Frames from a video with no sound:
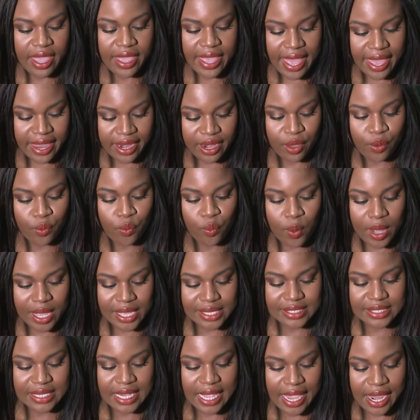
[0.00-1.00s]
at a
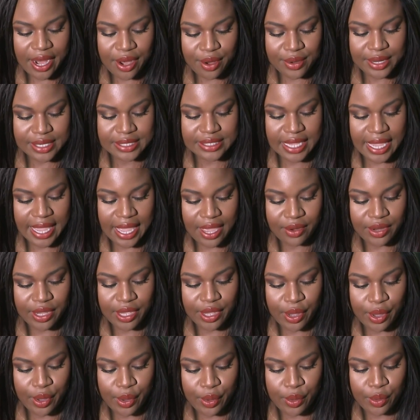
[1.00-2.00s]
West Harris
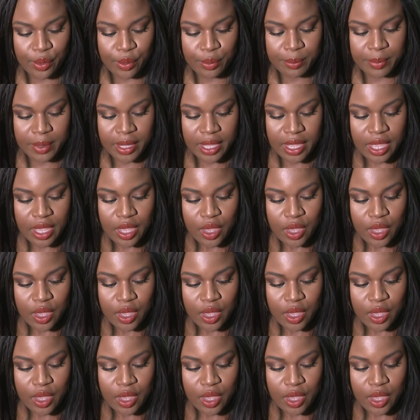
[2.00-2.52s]
County home.